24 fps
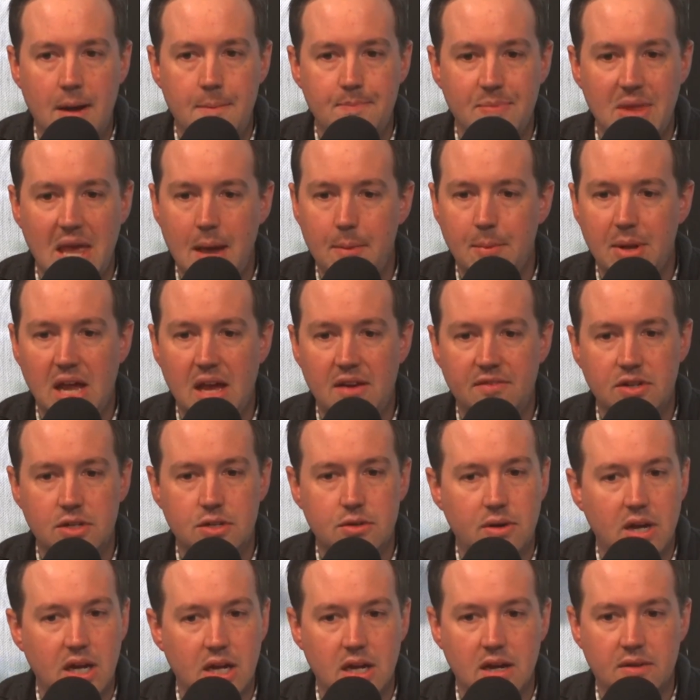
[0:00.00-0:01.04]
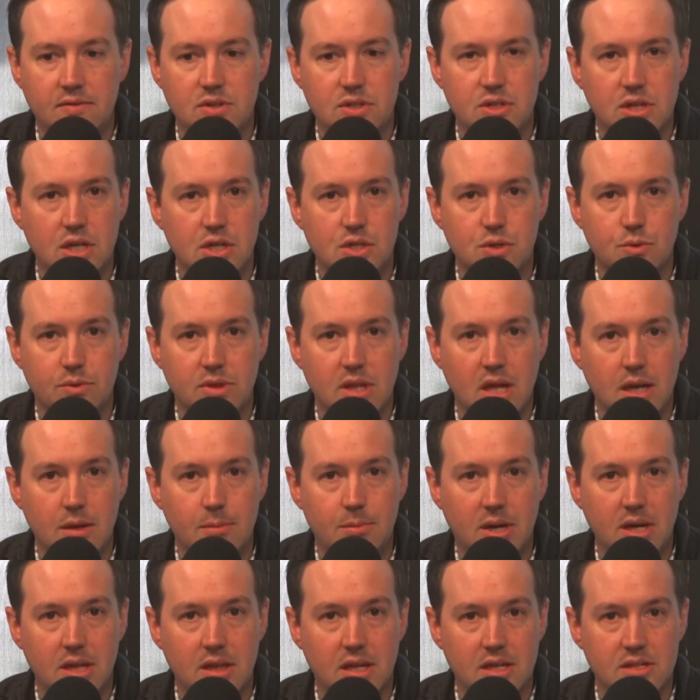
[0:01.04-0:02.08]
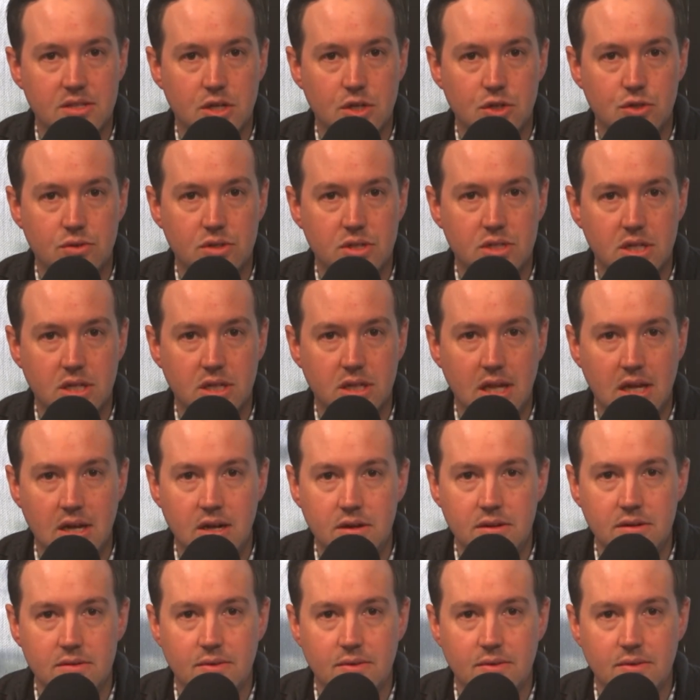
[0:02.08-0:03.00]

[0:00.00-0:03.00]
Happy to have a direct conversation with anybody that's interested there.